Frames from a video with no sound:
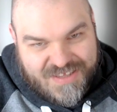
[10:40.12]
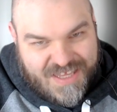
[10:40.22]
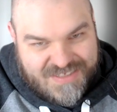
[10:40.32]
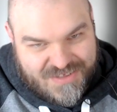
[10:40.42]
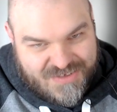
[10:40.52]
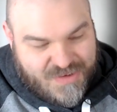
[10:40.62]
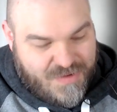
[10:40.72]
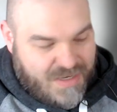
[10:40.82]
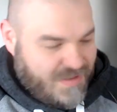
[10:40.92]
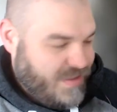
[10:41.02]
class on
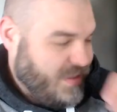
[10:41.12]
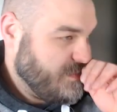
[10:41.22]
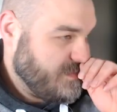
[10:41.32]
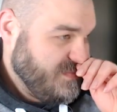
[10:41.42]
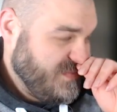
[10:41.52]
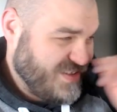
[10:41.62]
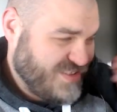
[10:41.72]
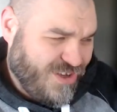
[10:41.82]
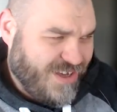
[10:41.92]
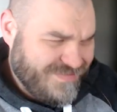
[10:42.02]
screenwriting
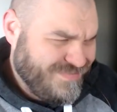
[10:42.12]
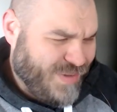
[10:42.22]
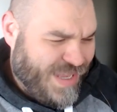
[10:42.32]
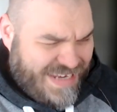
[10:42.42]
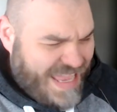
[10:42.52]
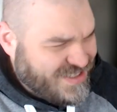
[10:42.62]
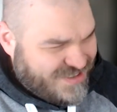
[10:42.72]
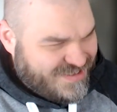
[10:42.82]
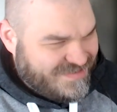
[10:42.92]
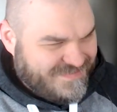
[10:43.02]
taught by an
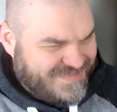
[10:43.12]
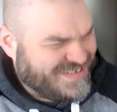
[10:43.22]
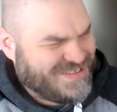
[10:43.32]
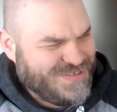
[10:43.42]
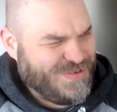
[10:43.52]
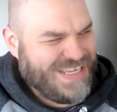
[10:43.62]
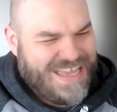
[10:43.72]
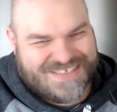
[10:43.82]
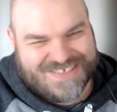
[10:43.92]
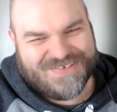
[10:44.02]
actor. So he
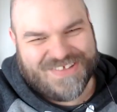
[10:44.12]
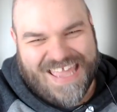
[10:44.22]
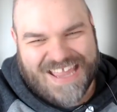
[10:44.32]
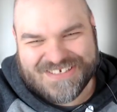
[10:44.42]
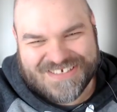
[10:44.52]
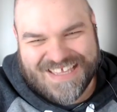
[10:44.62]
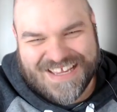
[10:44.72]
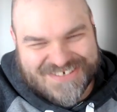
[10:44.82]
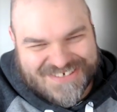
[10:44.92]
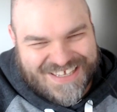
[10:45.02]
had us do like acting
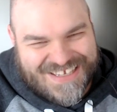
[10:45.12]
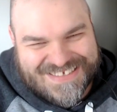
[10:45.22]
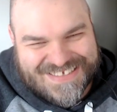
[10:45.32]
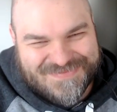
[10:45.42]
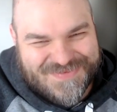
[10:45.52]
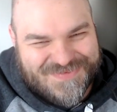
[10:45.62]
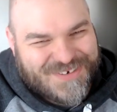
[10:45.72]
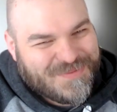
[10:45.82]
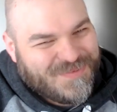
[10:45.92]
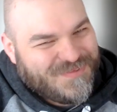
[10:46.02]
exercises
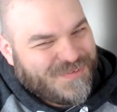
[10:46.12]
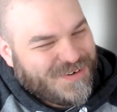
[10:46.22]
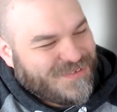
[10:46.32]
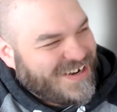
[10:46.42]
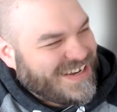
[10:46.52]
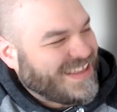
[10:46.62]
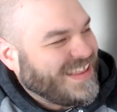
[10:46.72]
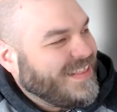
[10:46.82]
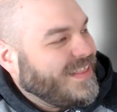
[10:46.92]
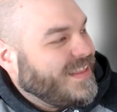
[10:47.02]
before we were writing.
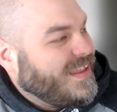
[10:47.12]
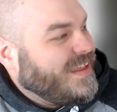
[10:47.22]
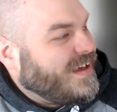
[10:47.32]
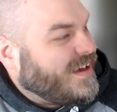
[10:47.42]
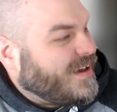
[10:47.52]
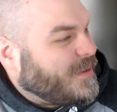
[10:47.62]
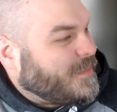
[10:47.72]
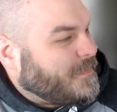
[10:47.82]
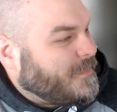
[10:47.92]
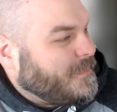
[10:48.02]

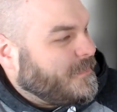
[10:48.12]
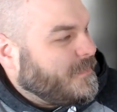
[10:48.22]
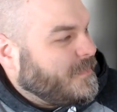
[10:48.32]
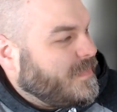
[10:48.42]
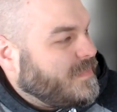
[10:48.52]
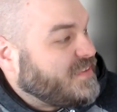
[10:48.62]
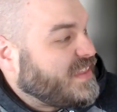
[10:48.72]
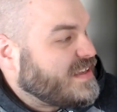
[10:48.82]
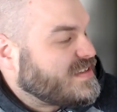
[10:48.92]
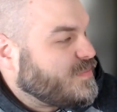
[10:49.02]
Um, but
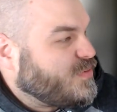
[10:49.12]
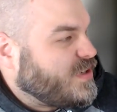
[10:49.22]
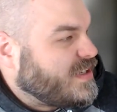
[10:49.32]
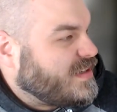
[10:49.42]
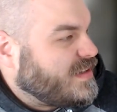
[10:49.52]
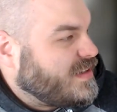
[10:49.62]
then at some point,